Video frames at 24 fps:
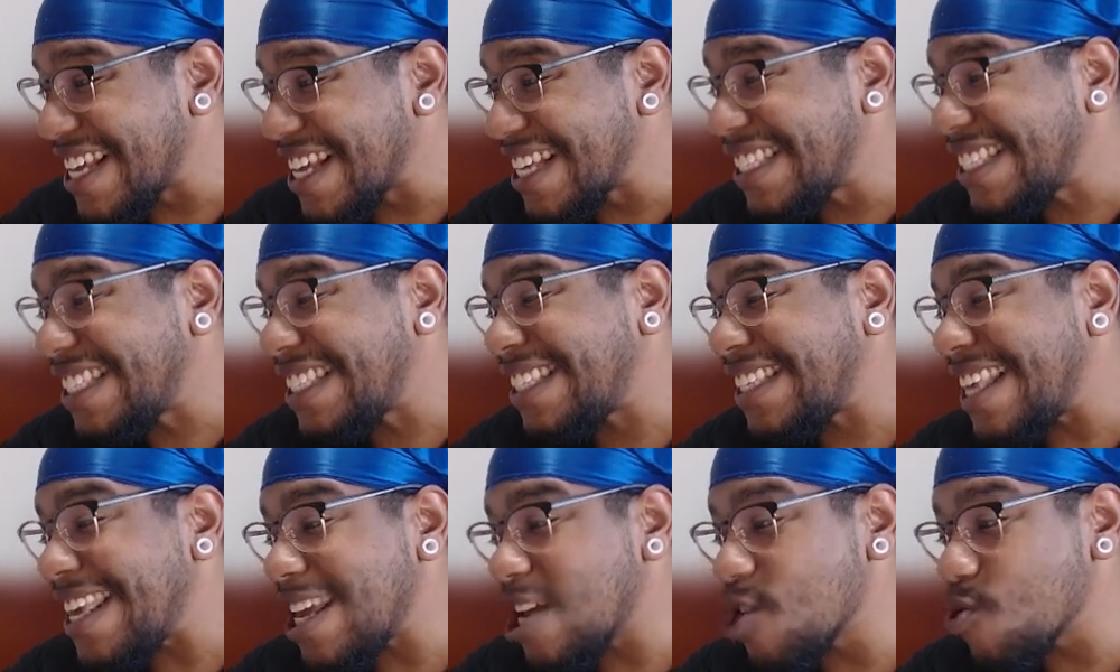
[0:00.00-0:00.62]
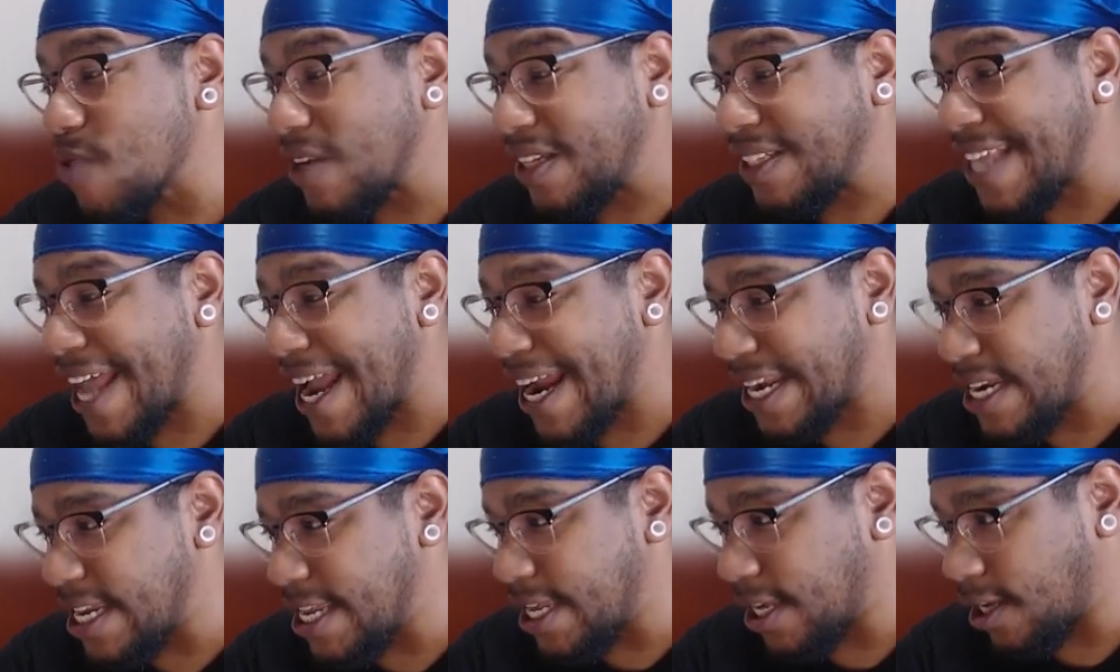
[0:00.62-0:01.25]
secret
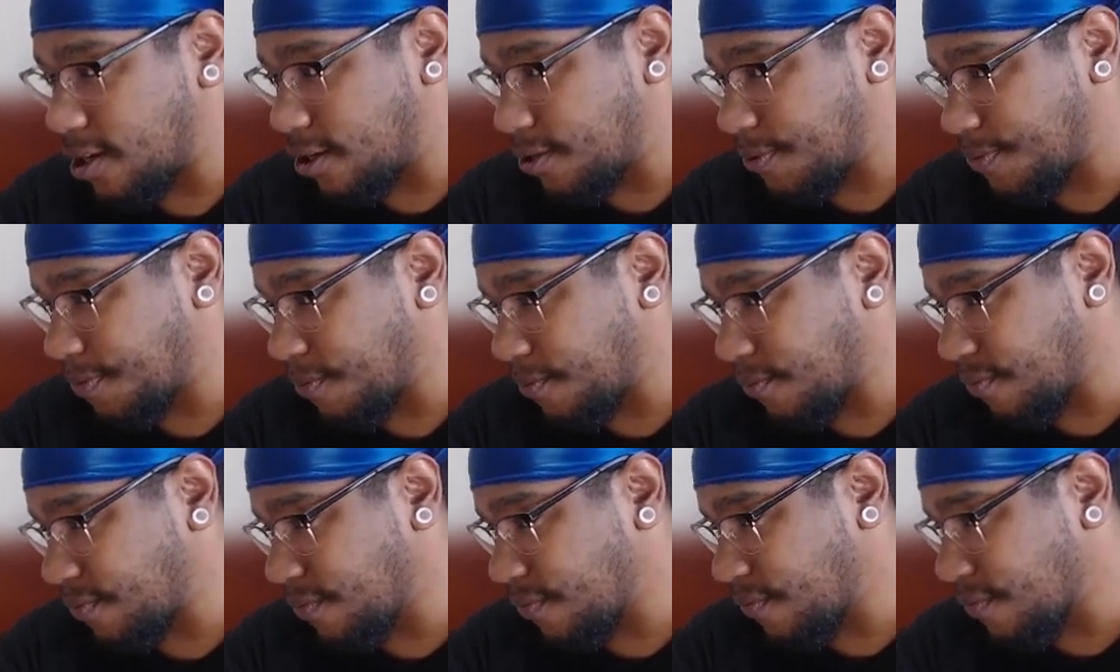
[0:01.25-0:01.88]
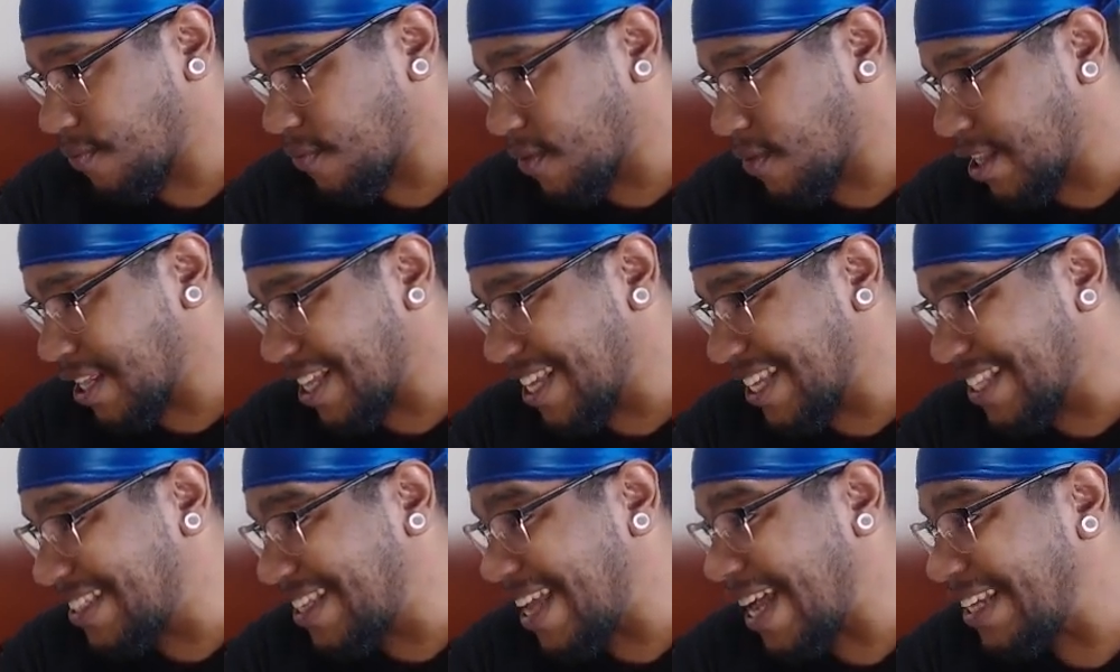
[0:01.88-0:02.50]
technique.
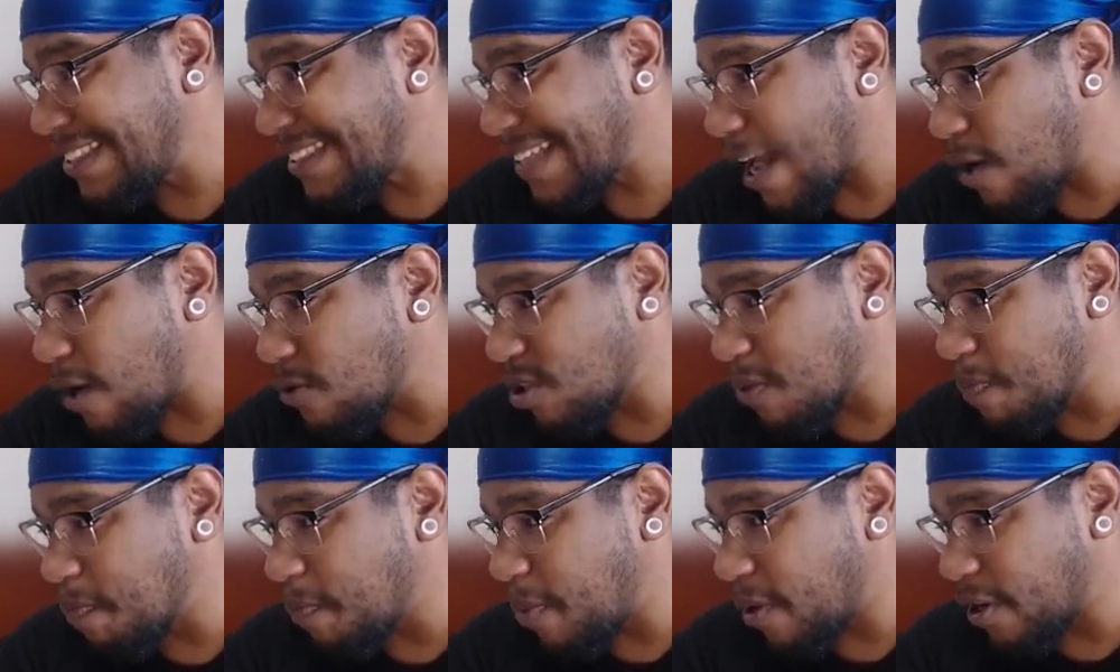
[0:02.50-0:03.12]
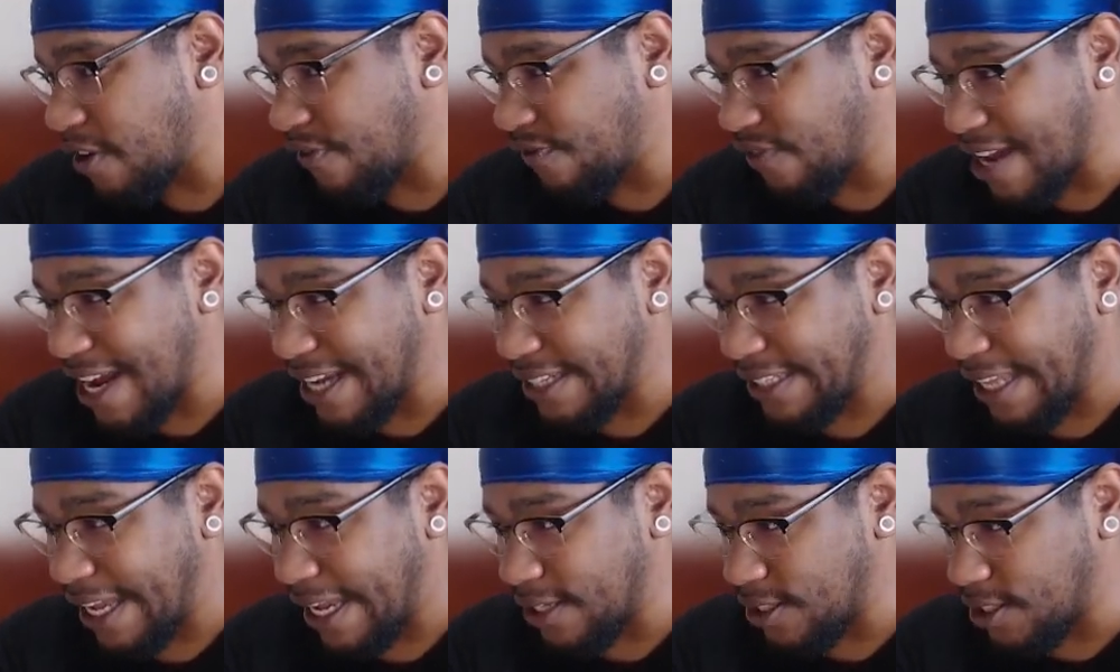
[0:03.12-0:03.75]
10,000 butterfly
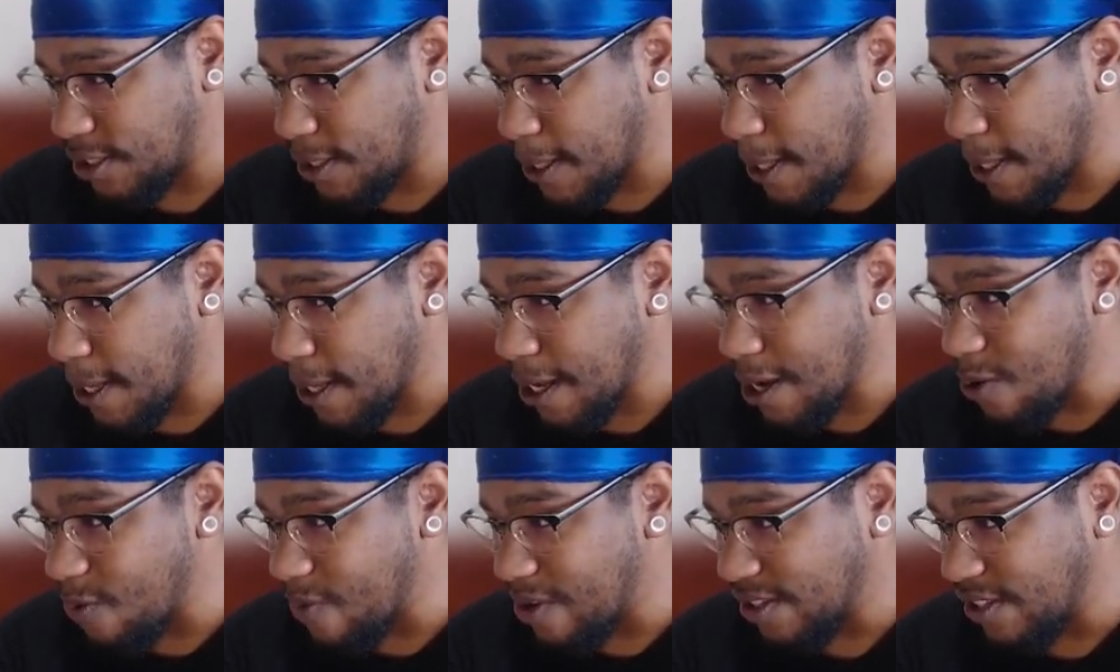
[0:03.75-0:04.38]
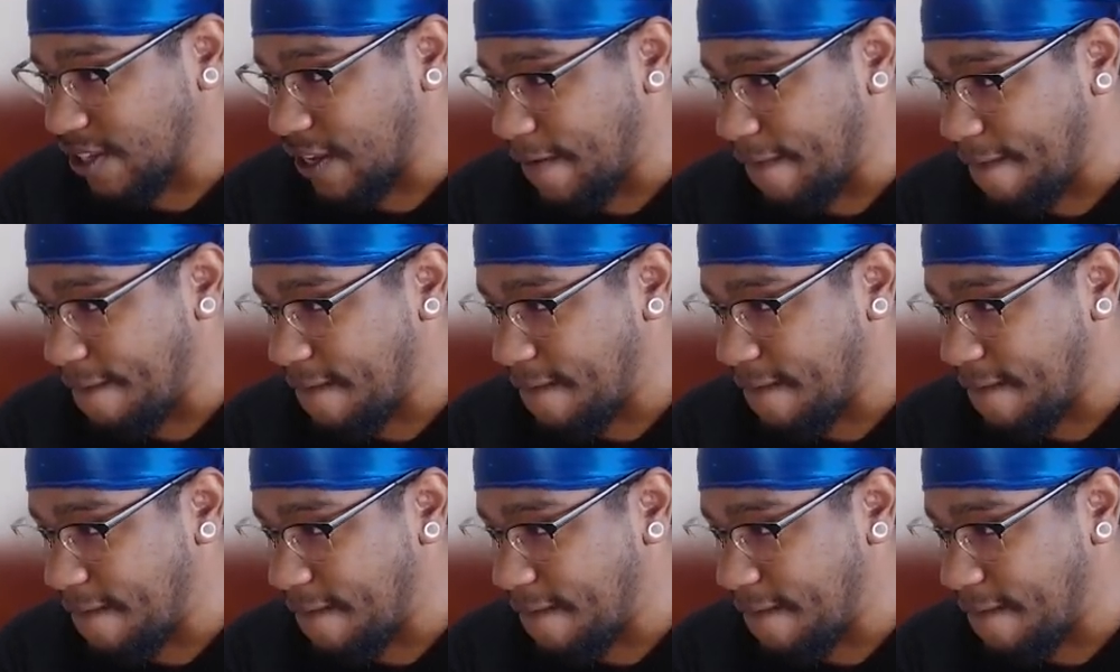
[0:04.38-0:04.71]
dance. We see